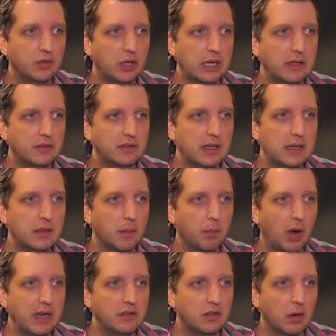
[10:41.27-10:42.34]
So you can see the
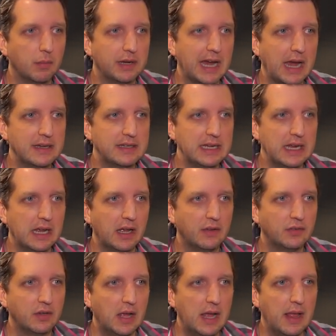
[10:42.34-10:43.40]
brainstorming
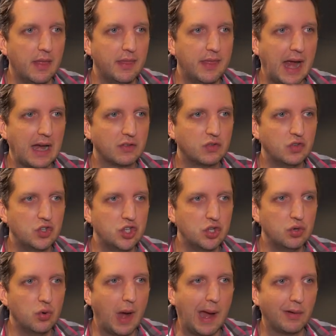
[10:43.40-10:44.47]
ideas, that's
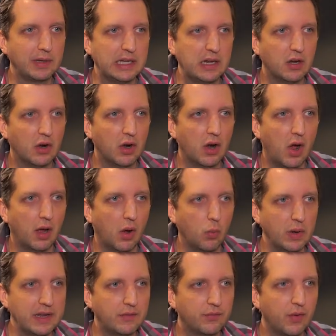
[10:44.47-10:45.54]
due out here a
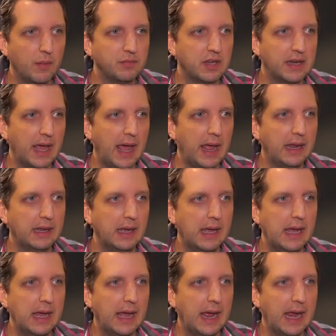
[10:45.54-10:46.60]
week from today,
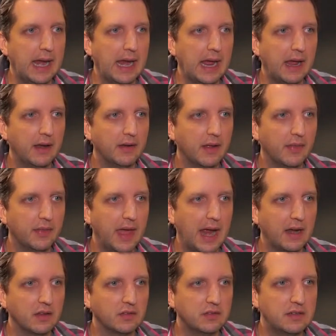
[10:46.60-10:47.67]
and
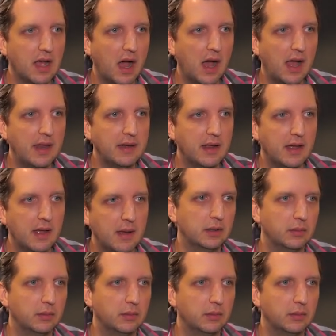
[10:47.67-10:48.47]
that is done.